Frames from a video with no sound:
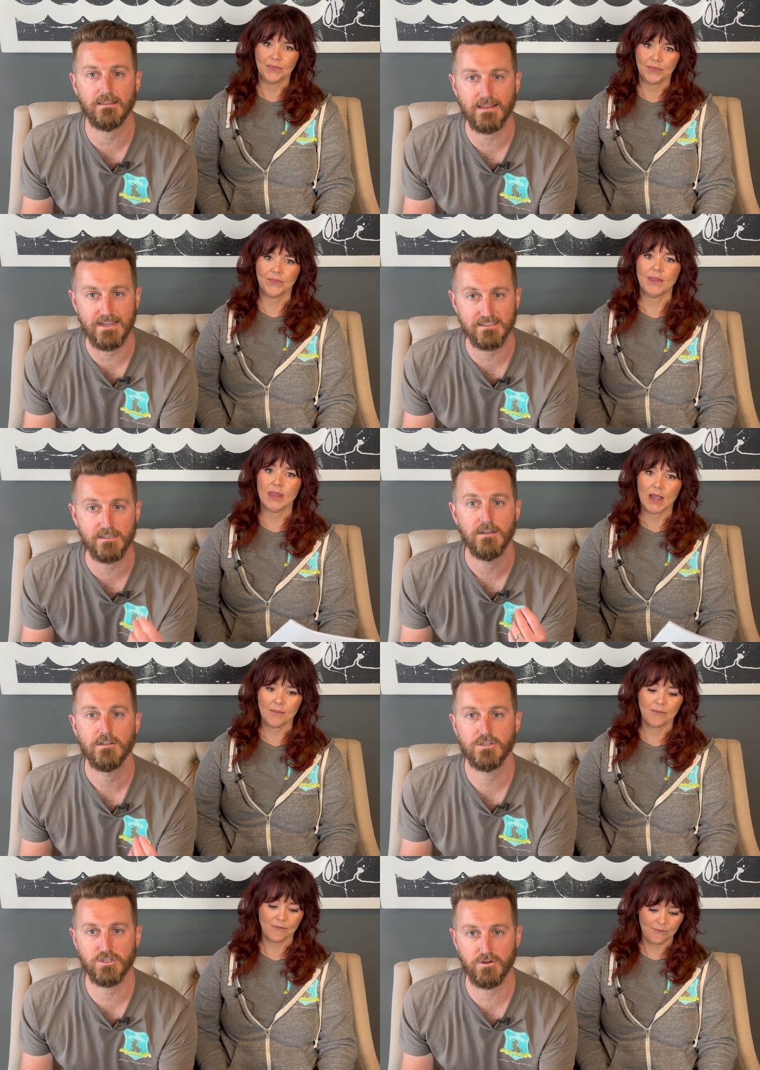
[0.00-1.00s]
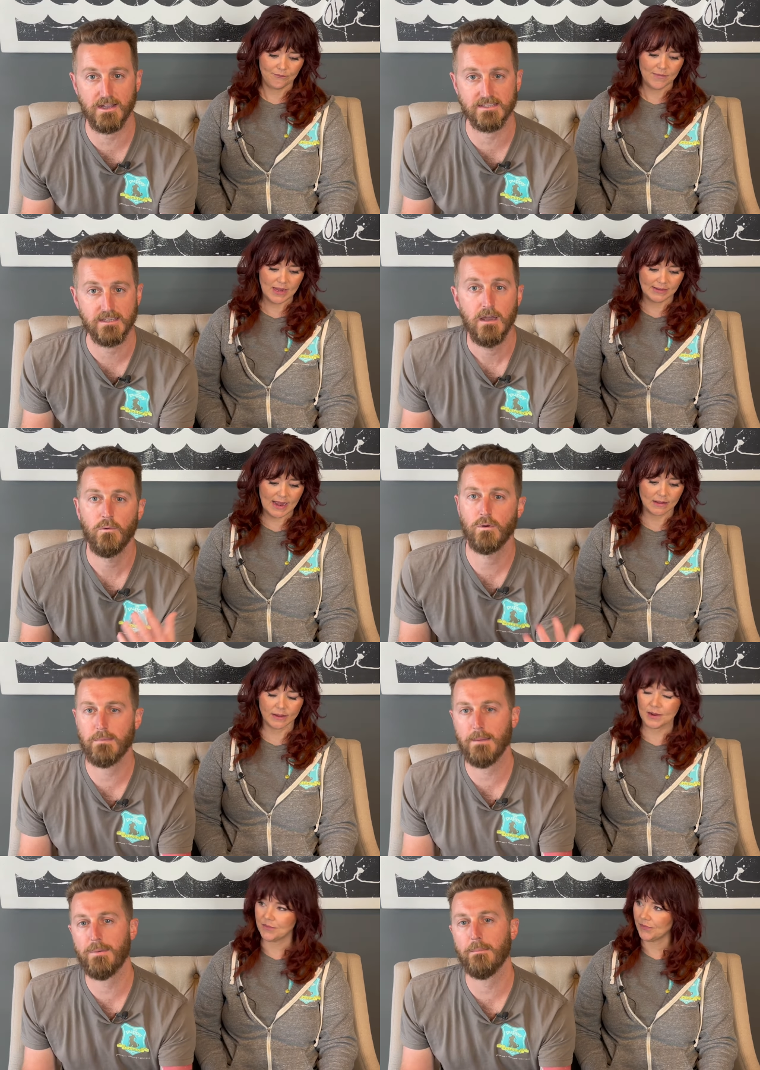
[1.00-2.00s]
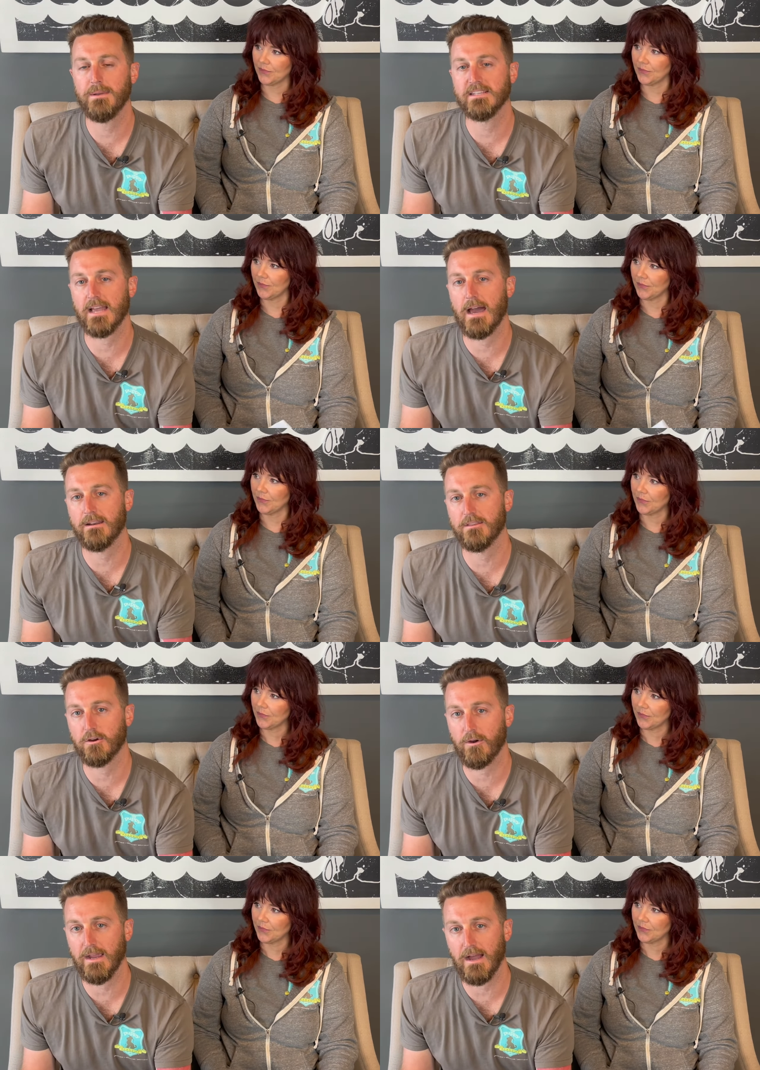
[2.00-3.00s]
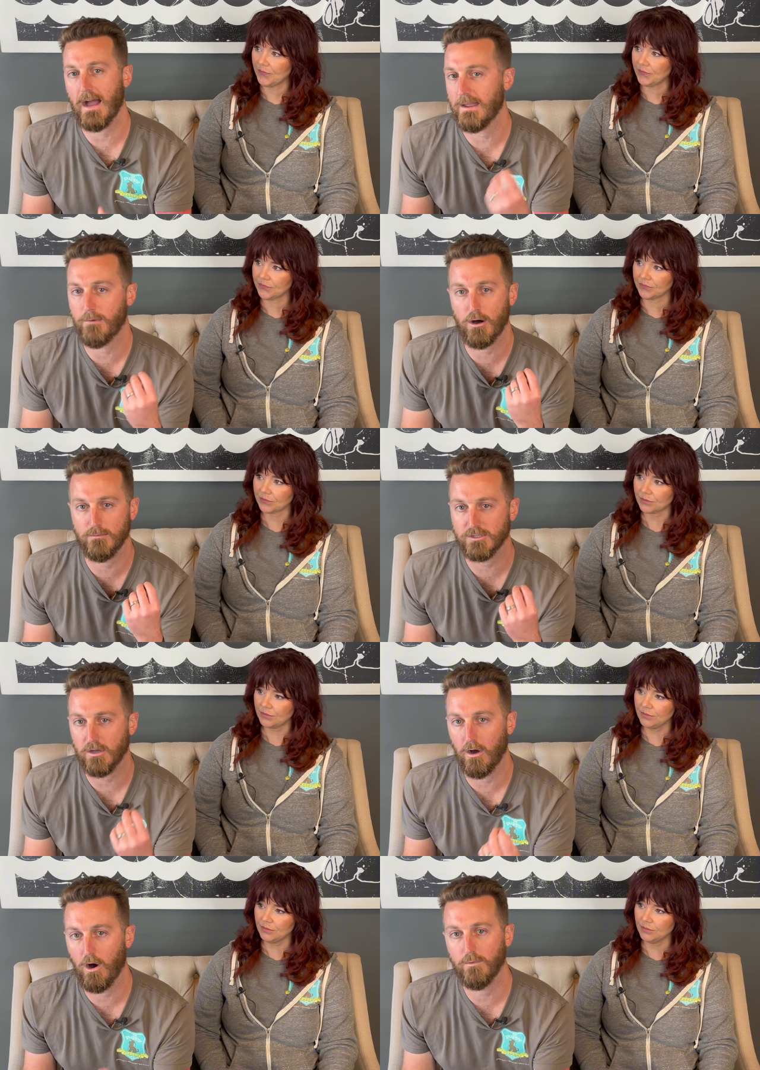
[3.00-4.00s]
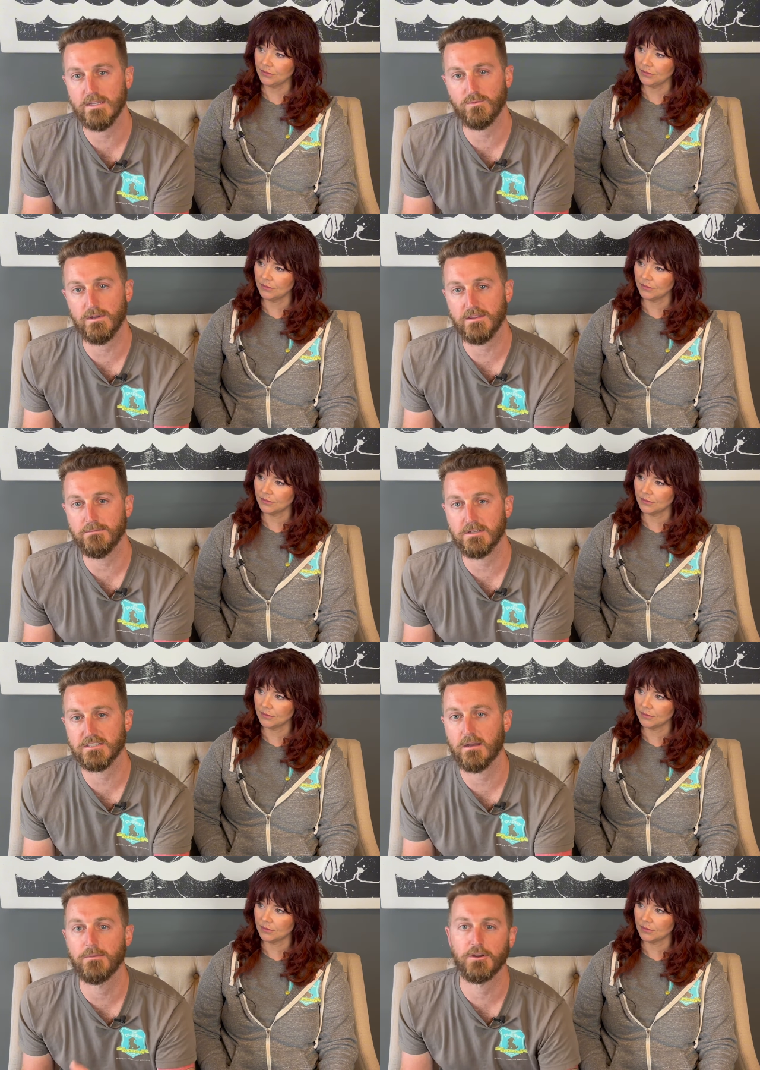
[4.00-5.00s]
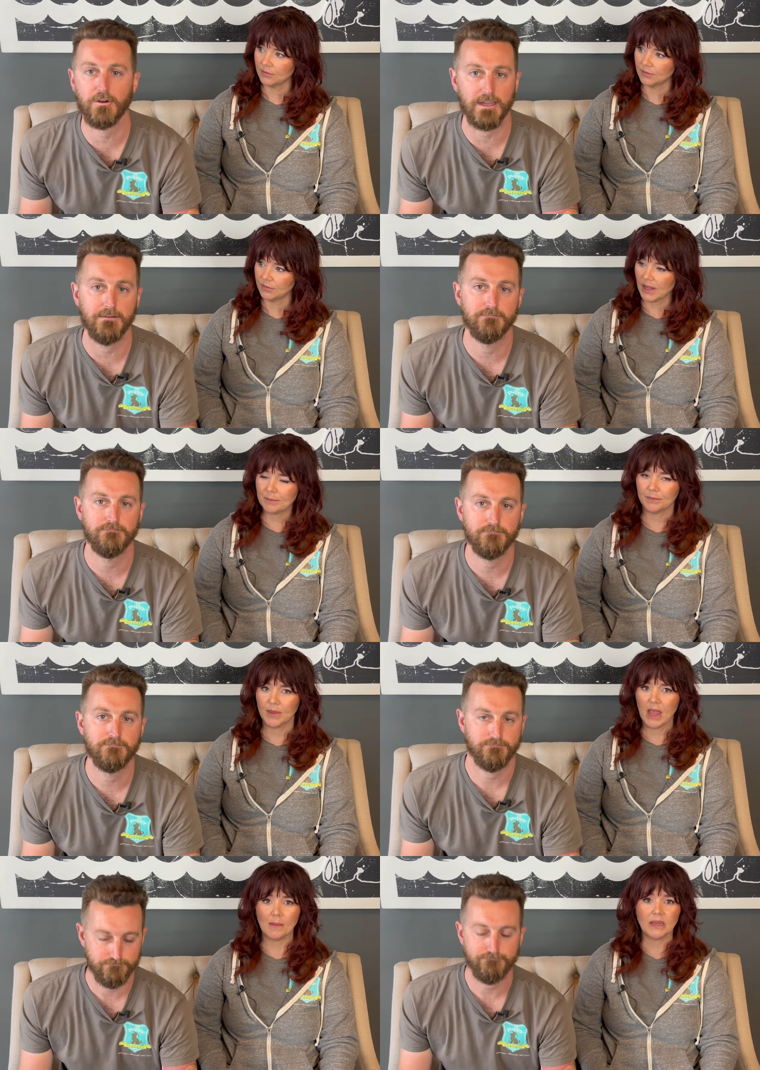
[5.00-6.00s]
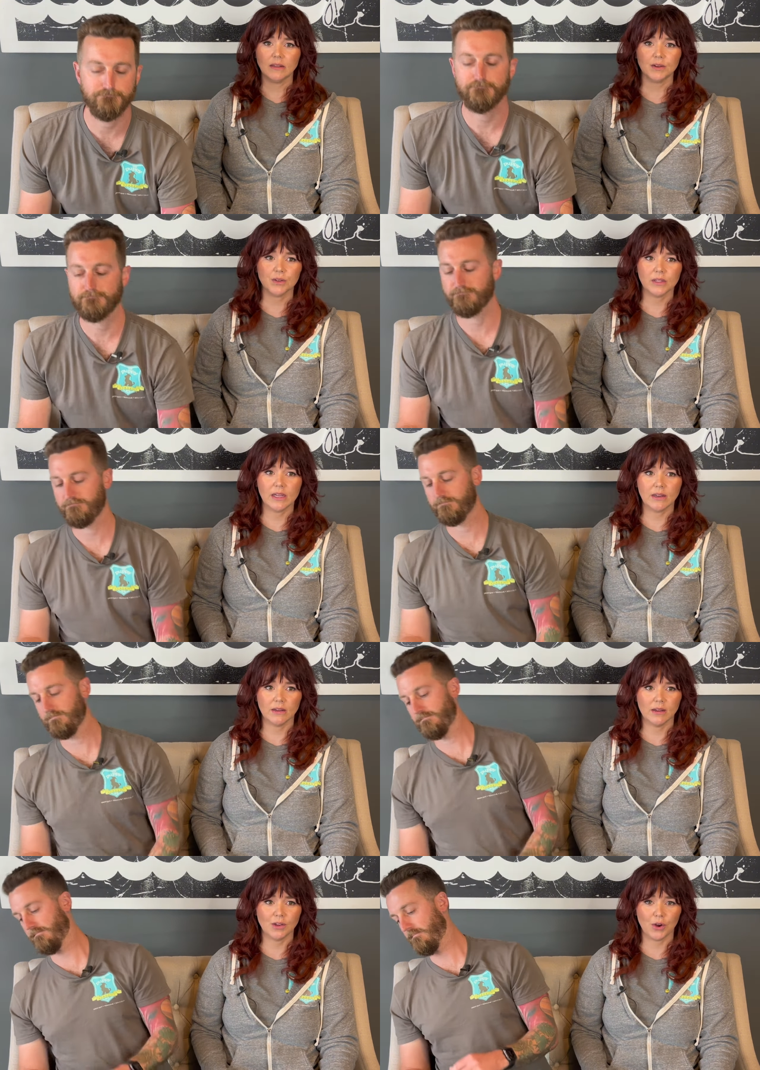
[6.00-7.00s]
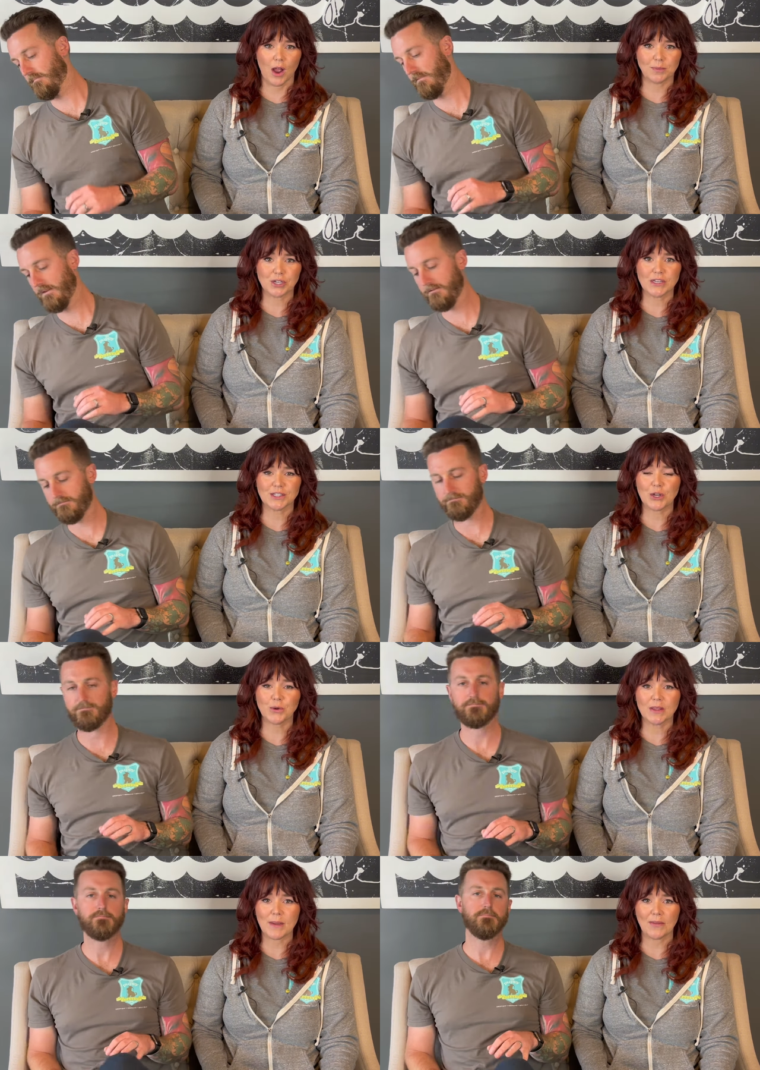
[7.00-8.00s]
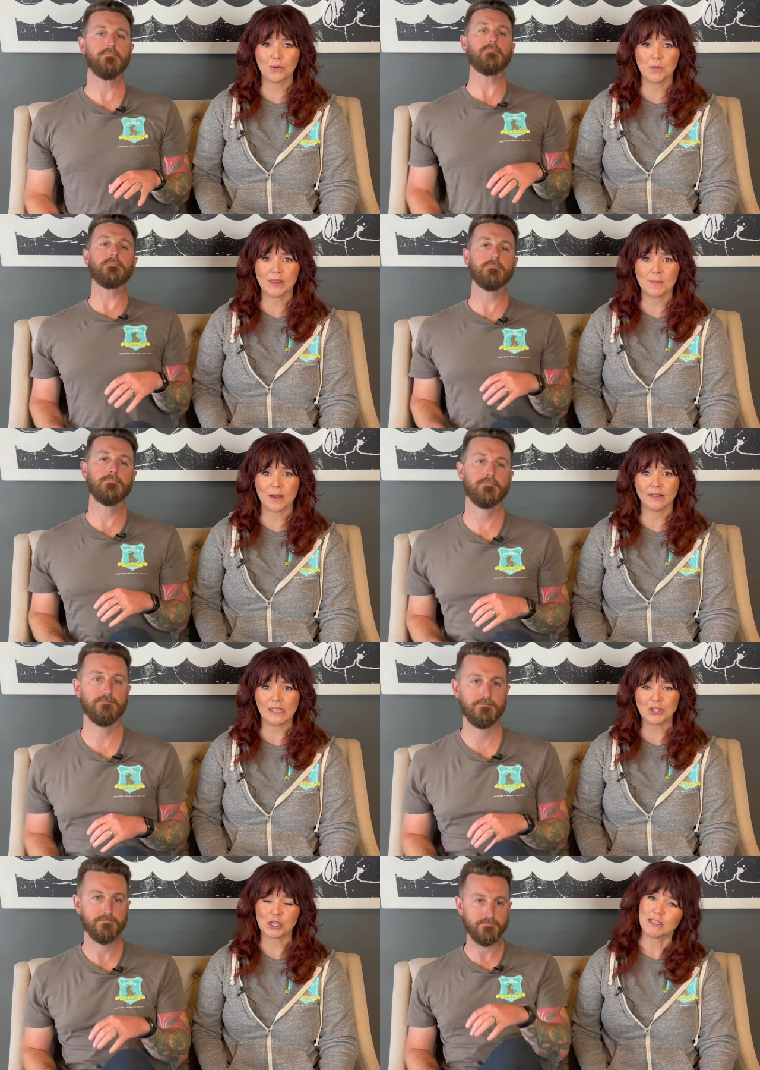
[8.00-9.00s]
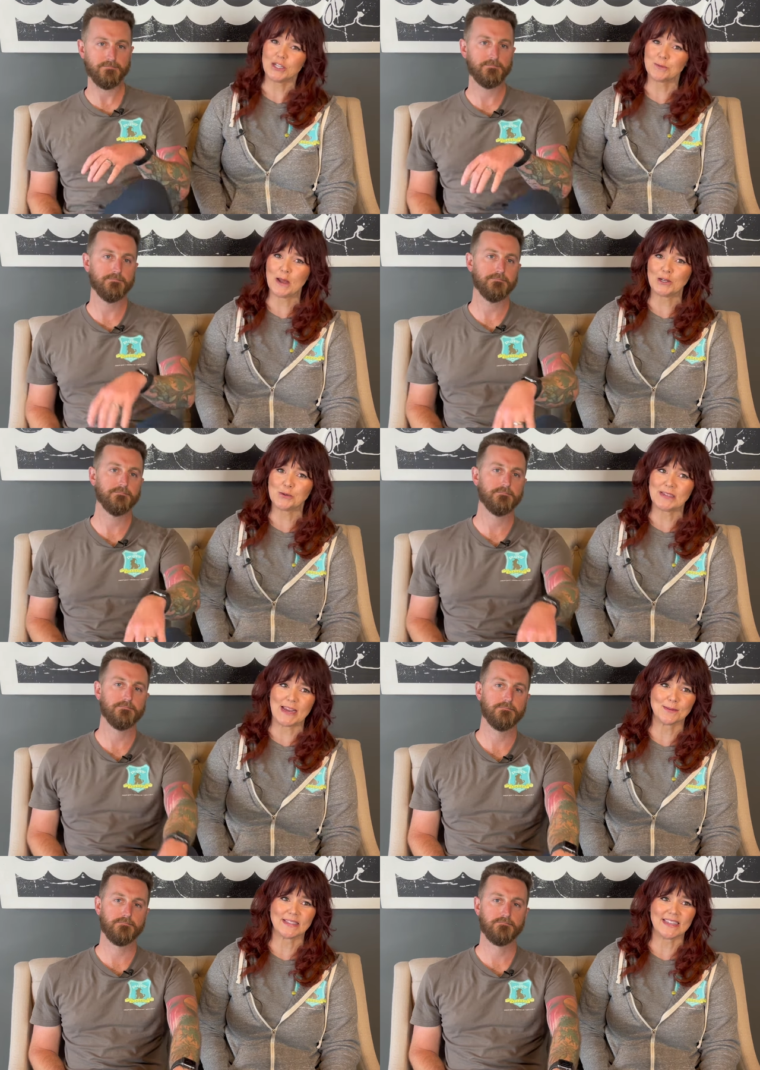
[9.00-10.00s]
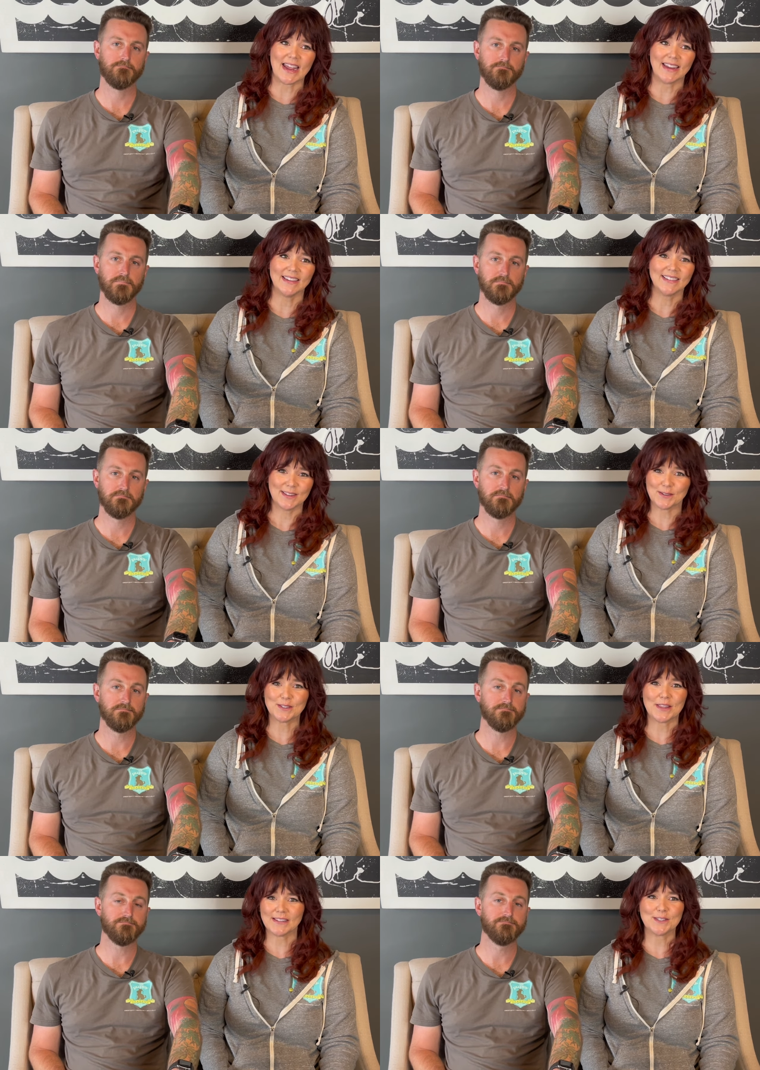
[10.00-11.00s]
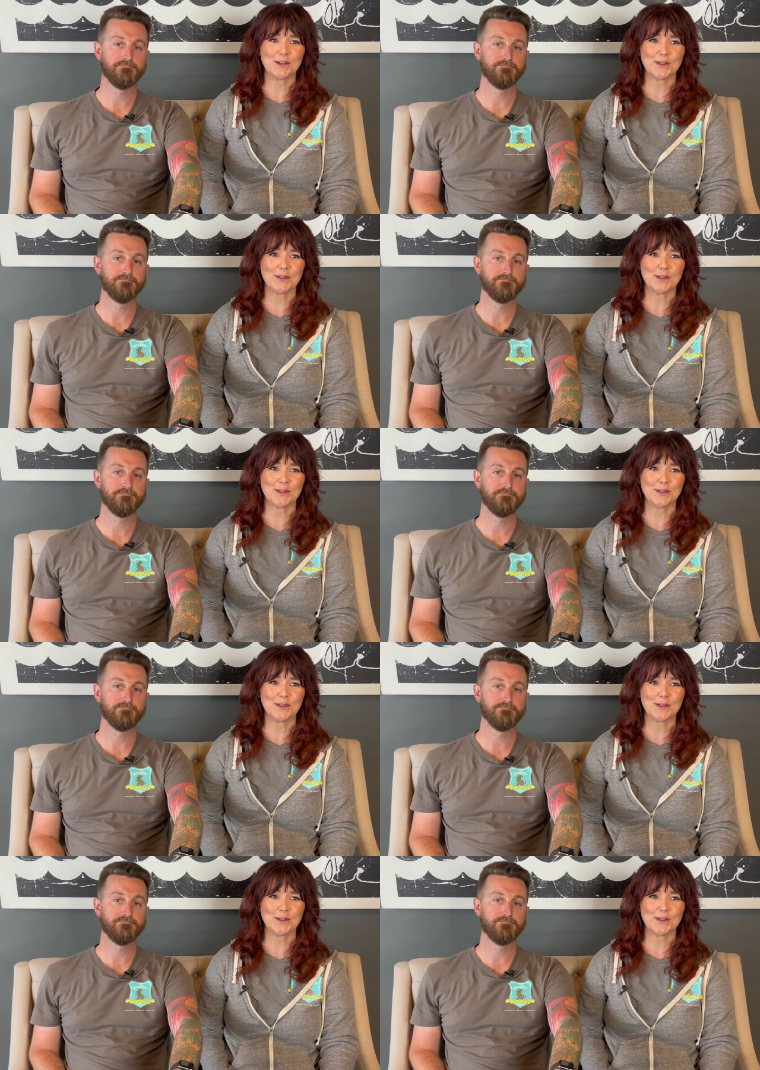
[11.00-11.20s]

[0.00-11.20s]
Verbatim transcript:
Speaker 1: less yeah. stress. Exactly. When my puppy is out of the crate, I am almost always with them to some degree.
Speaker 2: Yep. I mean, literally, eh, your option is to go into the bathroom with them on leash and teach them how to do a downstay. Those, that's your